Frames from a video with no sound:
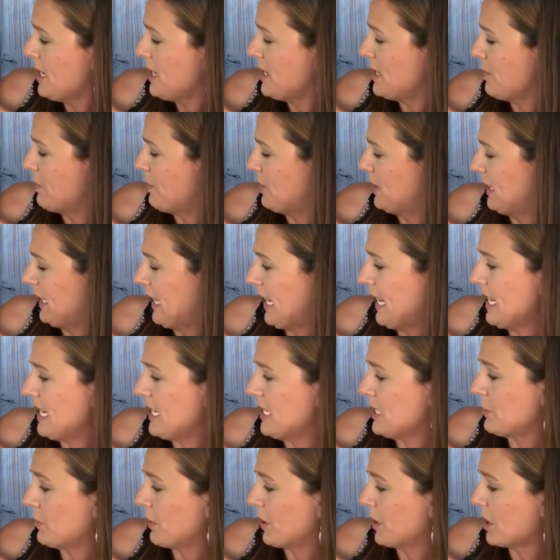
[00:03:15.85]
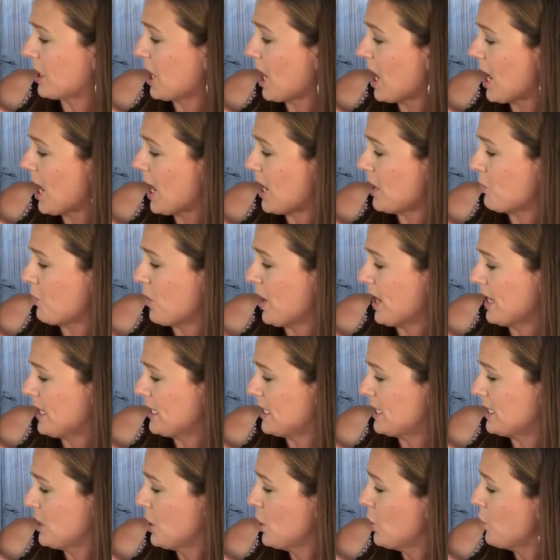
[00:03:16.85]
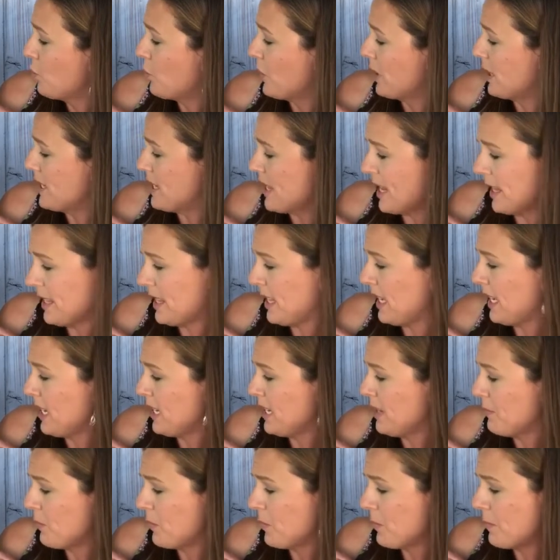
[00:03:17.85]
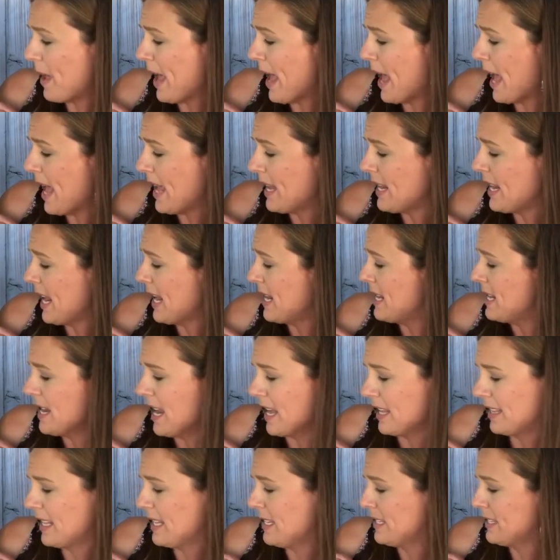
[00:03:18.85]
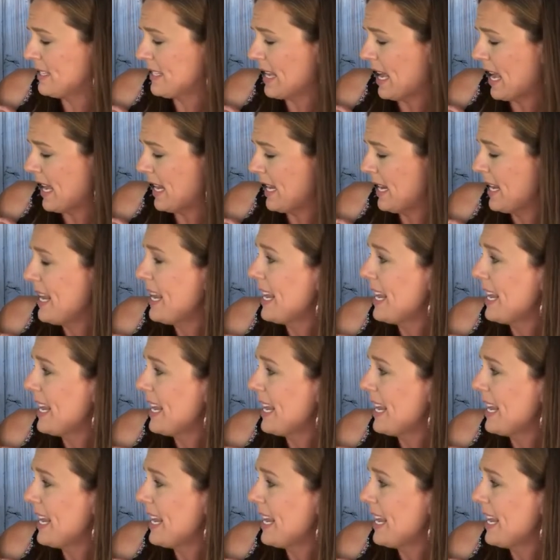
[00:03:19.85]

the place where God was, with nothing bad and nothing sad.